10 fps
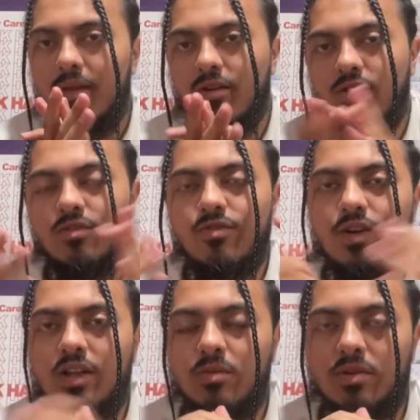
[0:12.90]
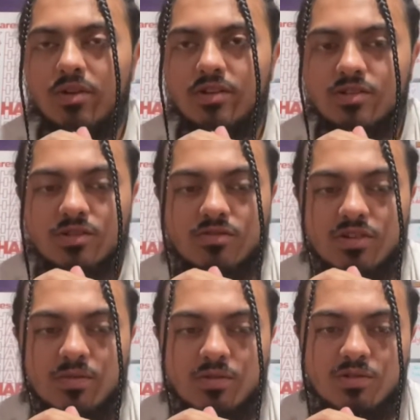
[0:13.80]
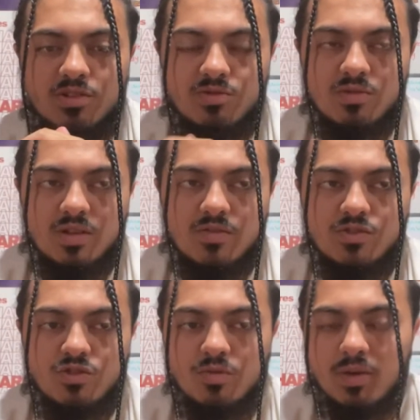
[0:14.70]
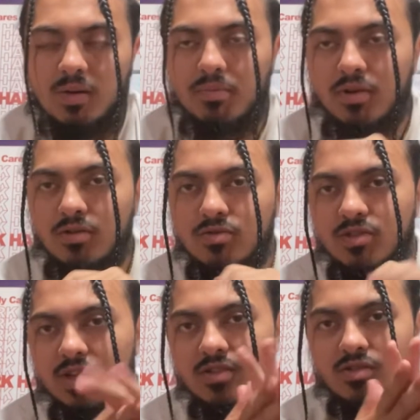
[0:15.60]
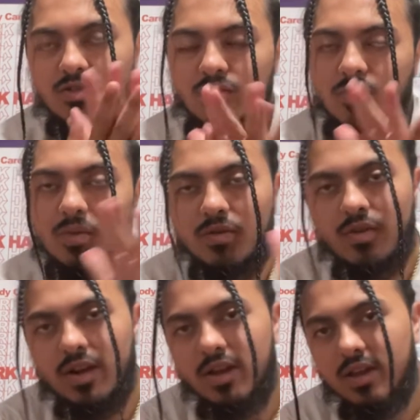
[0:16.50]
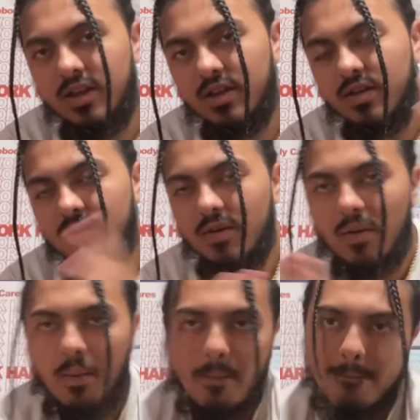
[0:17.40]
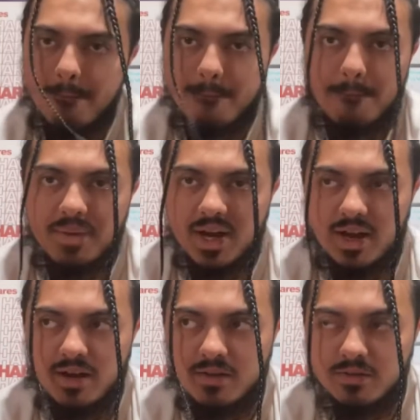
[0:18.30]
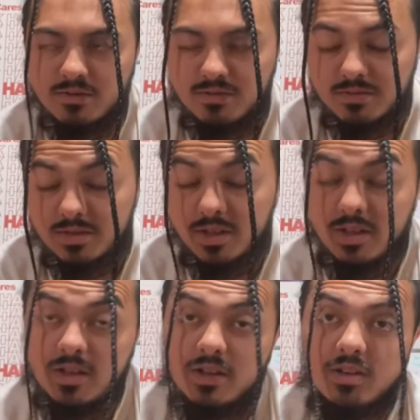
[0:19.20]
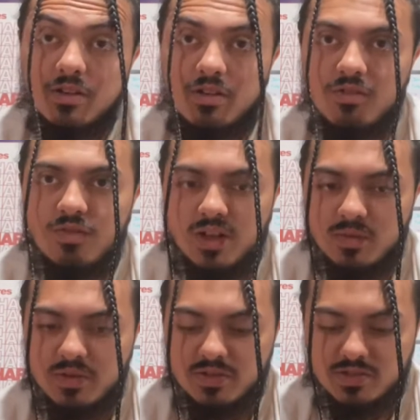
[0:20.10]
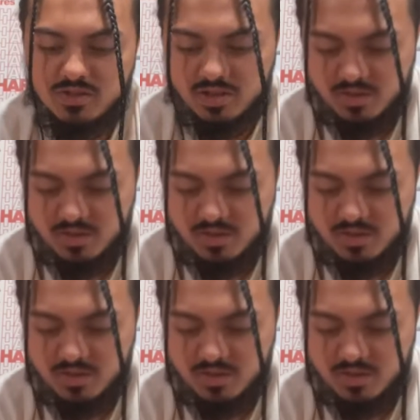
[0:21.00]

go follow me on Instagram, go show love to all my posts. The Instagram will be right here. Bow. Go follow me on Instagram,